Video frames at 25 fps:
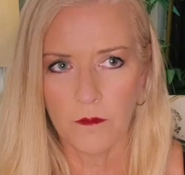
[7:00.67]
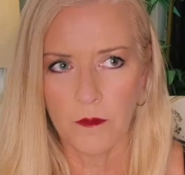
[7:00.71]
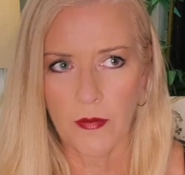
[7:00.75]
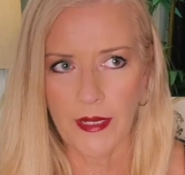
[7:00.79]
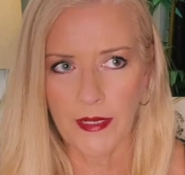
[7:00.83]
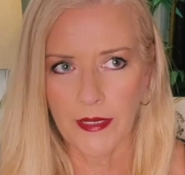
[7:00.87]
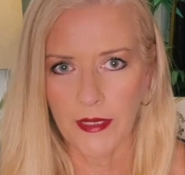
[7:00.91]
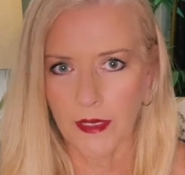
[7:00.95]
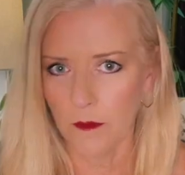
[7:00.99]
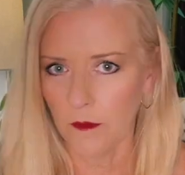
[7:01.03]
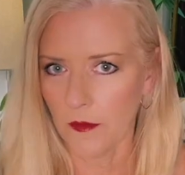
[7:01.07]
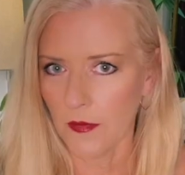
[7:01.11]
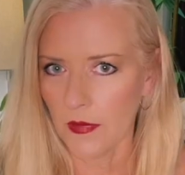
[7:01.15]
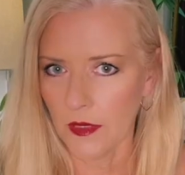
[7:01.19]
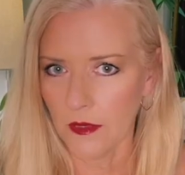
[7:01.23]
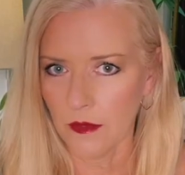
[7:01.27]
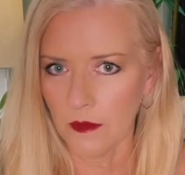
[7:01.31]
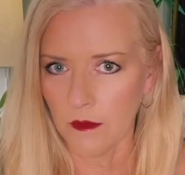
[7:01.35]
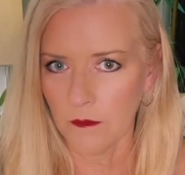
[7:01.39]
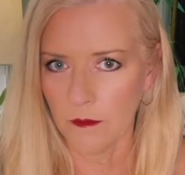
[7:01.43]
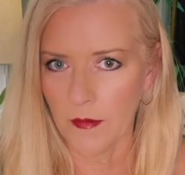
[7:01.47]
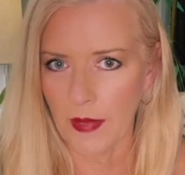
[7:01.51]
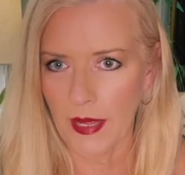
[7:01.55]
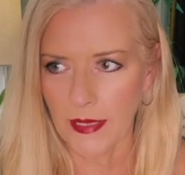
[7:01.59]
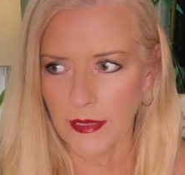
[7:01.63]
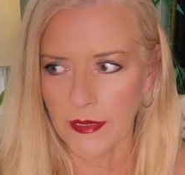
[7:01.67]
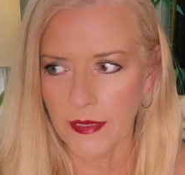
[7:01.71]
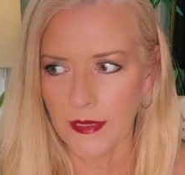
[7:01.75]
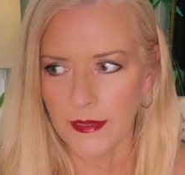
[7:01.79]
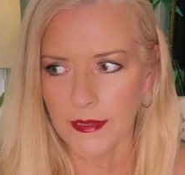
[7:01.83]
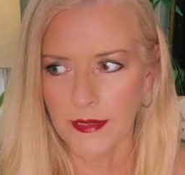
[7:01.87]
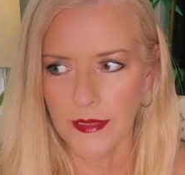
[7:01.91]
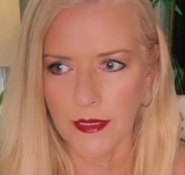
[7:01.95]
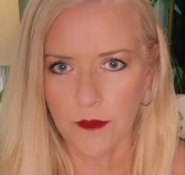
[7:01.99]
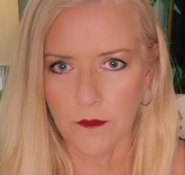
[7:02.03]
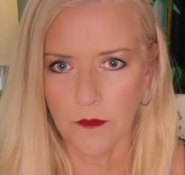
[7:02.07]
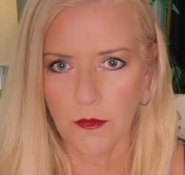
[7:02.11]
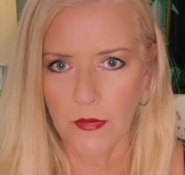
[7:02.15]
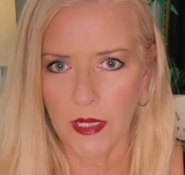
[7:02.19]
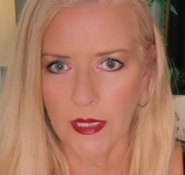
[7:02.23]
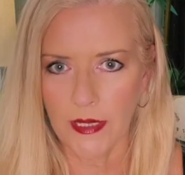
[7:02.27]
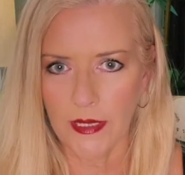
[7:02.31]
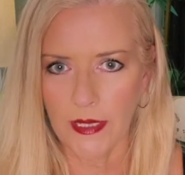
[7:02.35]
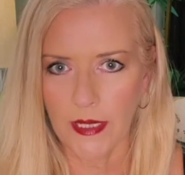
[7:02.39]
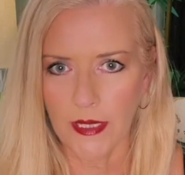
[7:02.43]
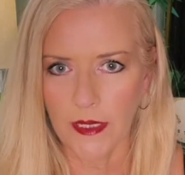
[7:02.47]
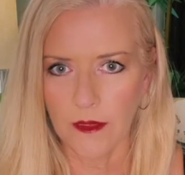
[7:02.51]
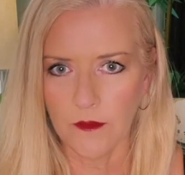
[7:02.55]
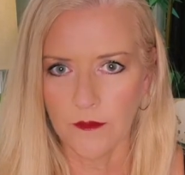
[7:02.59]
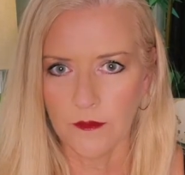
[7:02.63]
magnesium
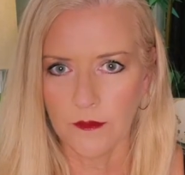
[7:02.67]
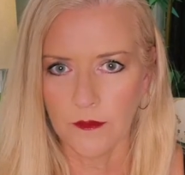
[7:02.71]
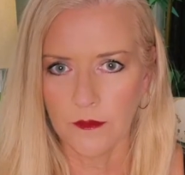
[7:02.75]
glycate